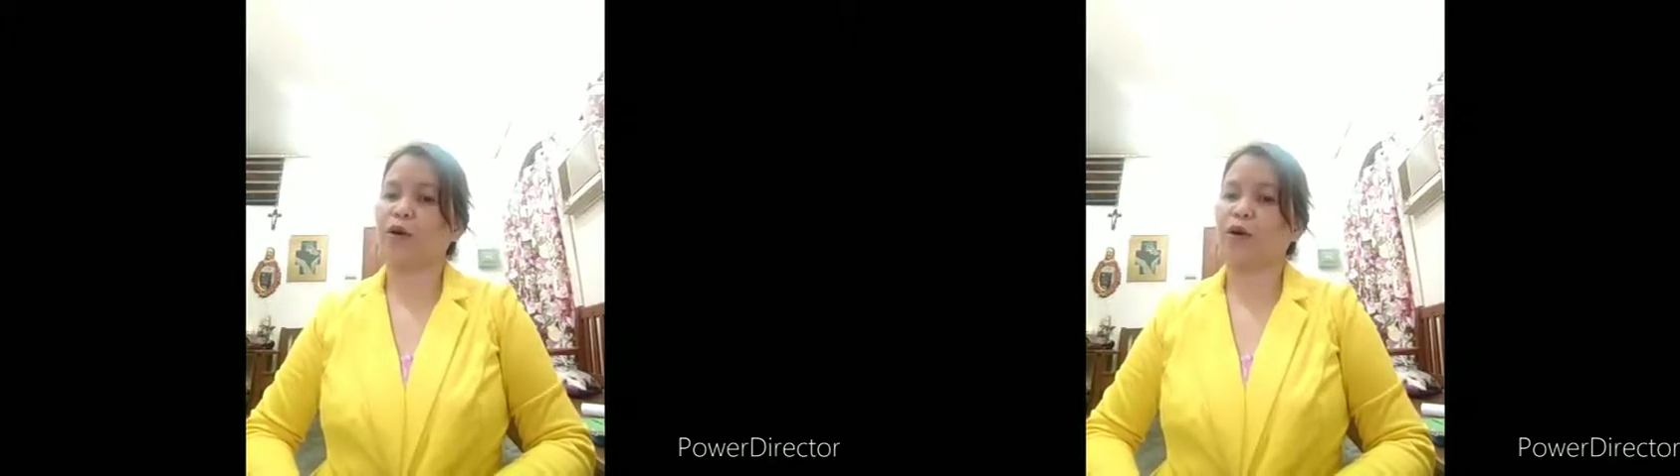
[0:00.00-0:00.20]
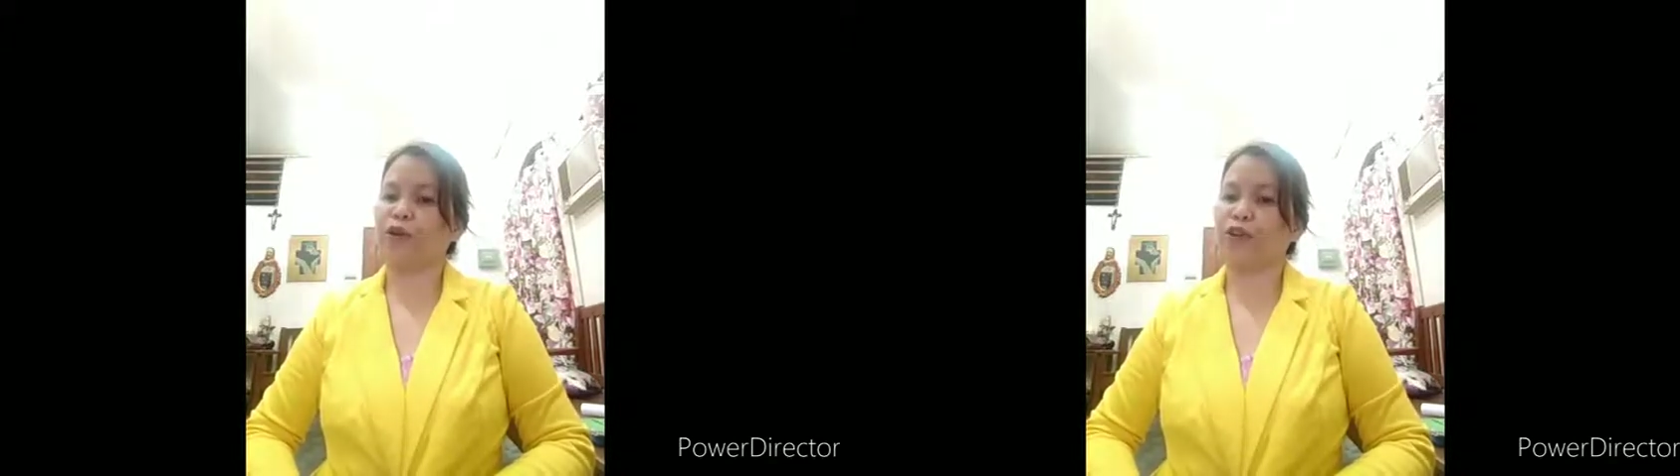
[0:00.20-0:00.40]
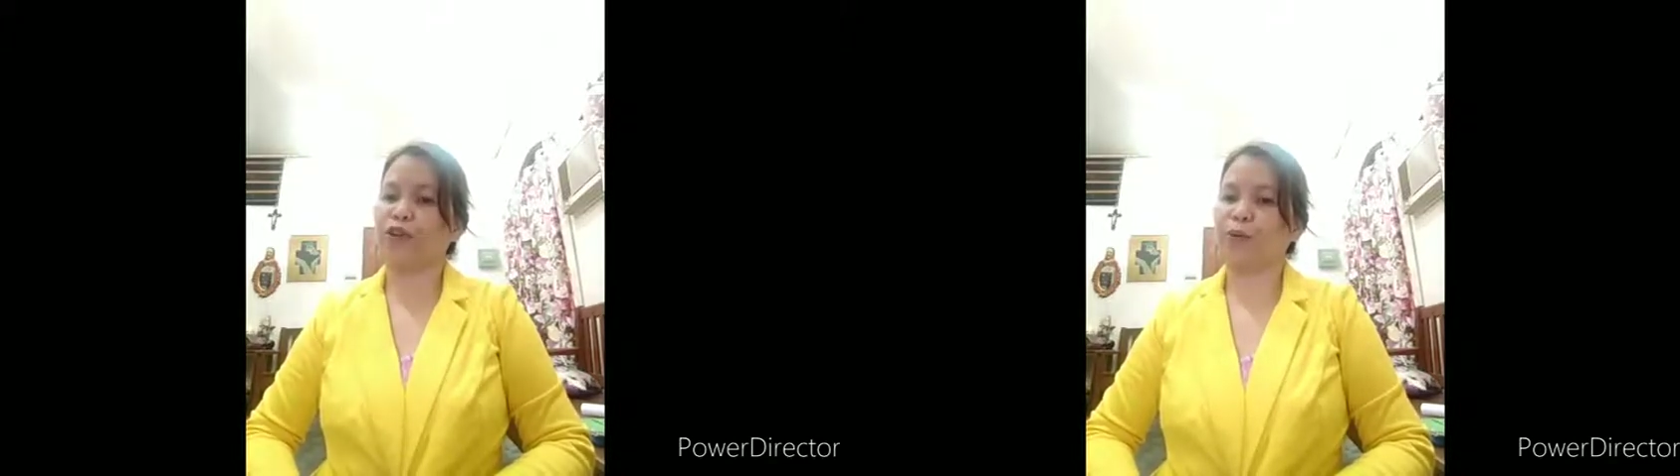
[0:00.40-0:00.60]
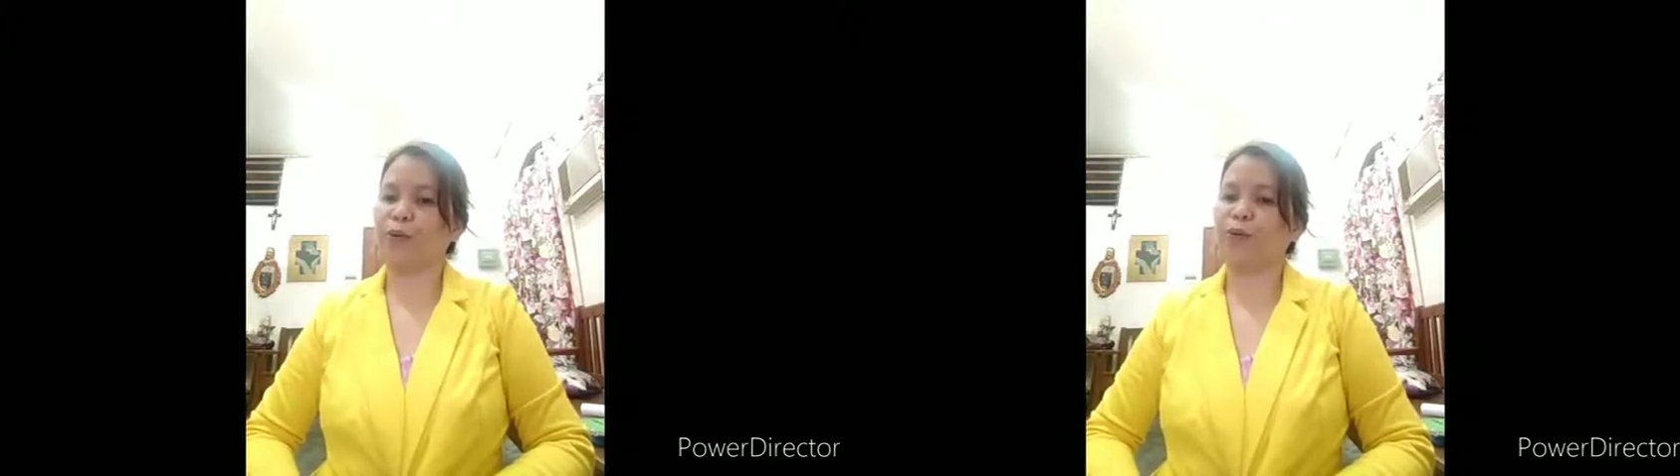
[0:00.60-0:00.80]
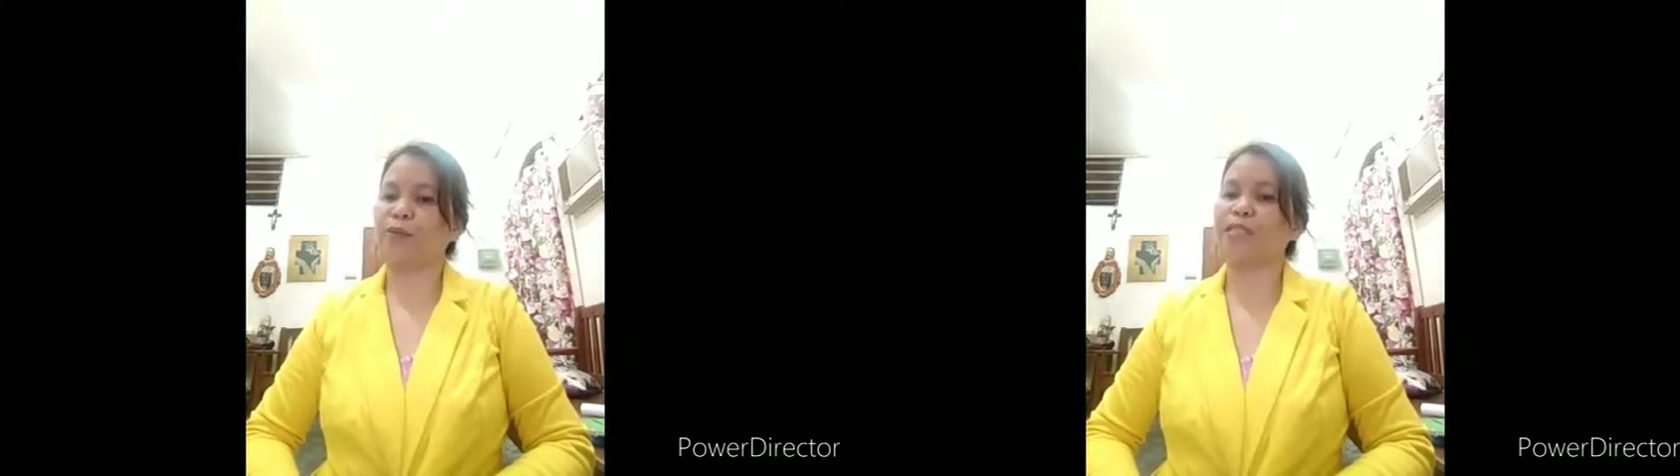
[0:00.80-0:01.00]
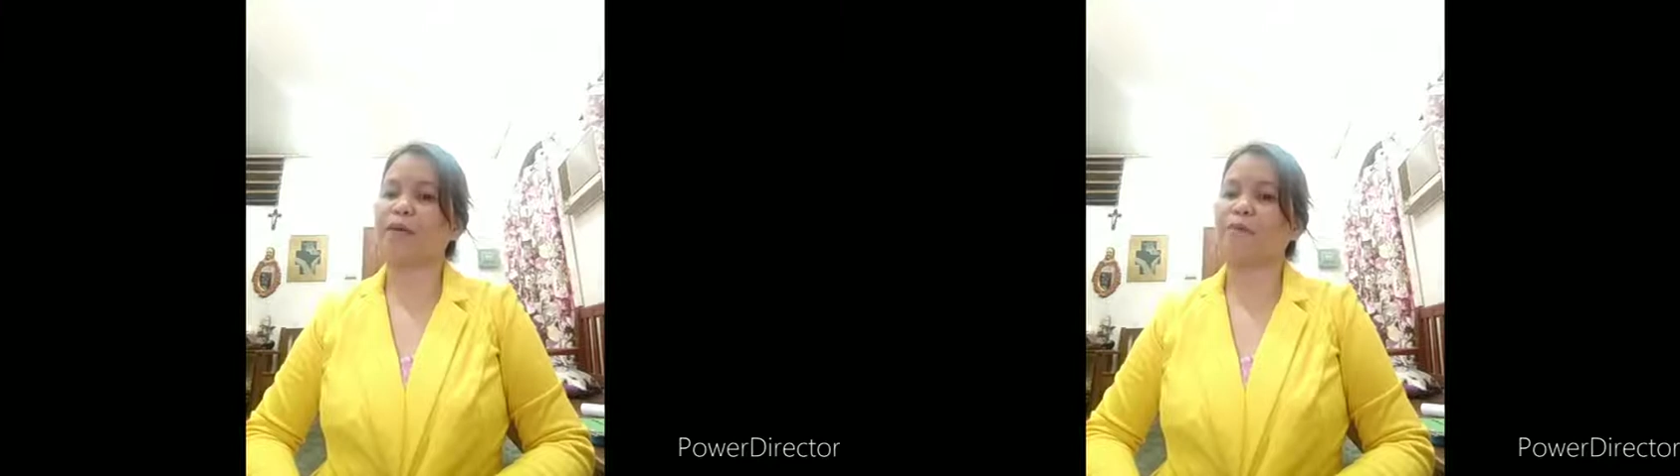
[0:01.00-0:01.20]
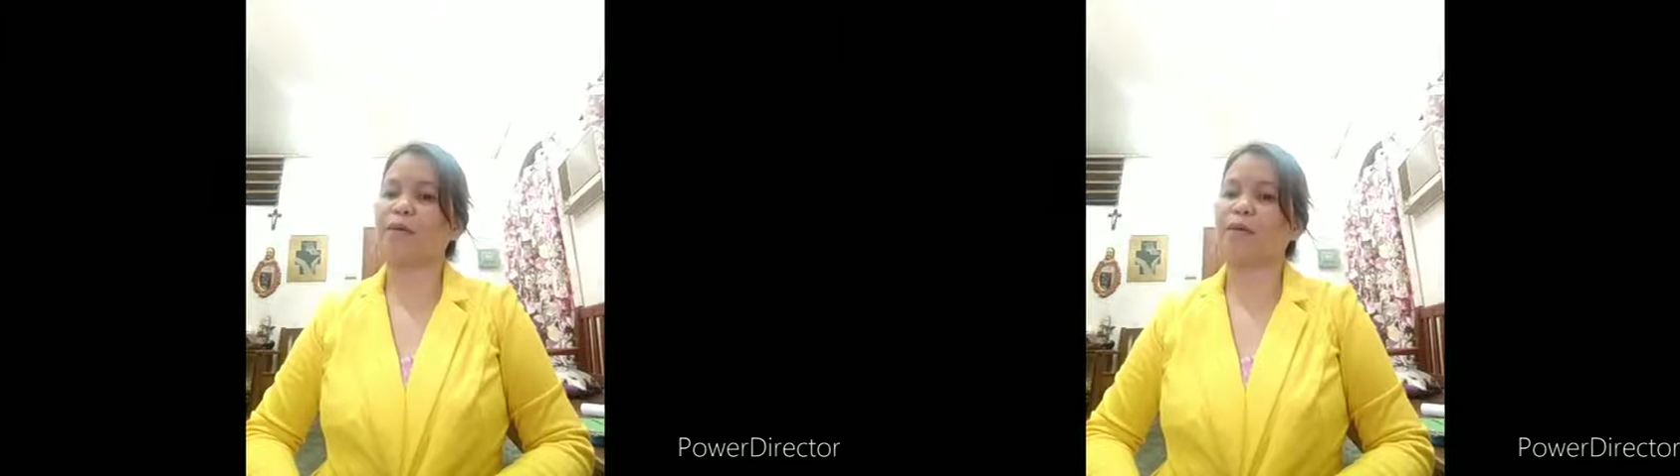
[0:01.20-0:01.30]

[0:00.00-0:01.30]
or through some